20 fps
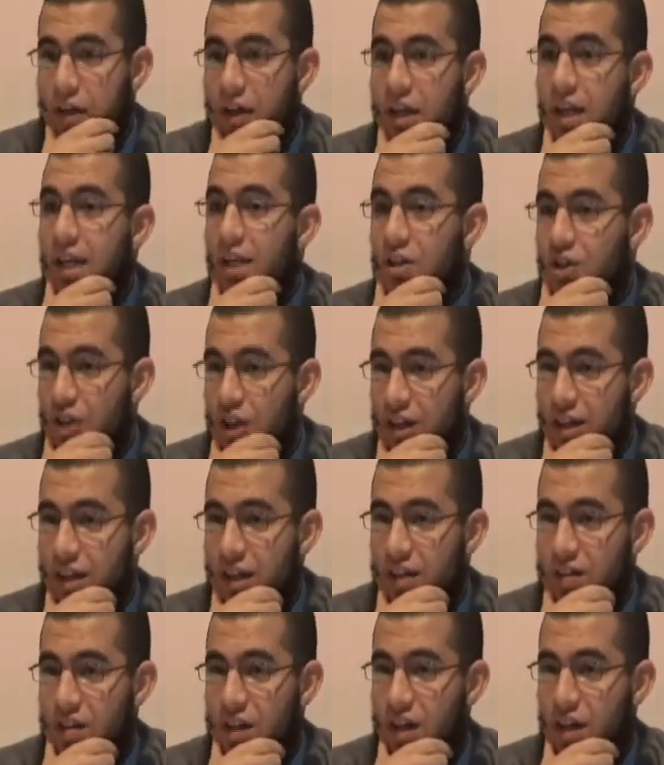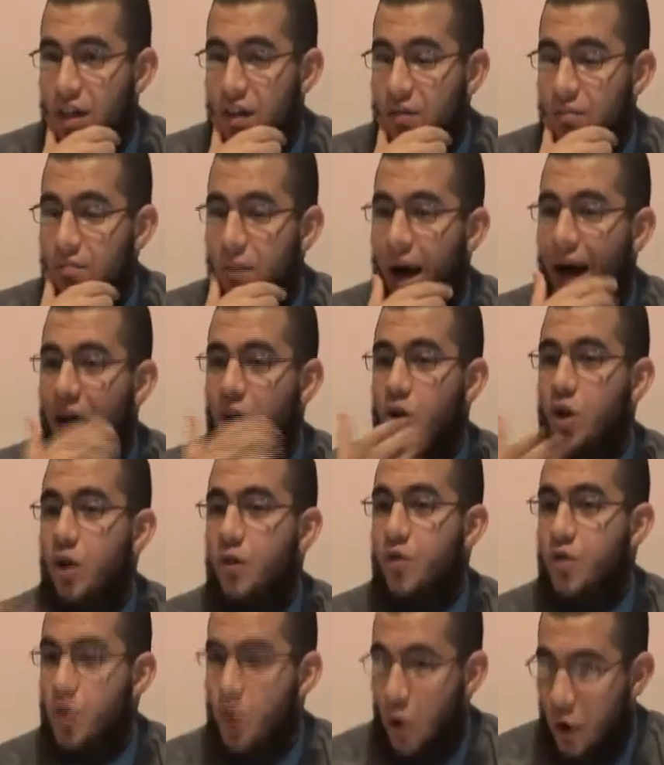Religion is a matter
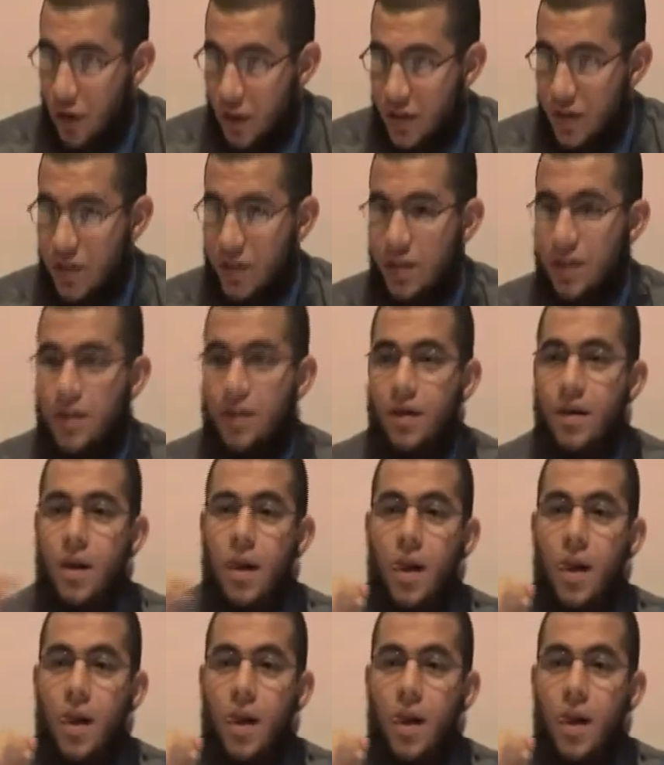of choice.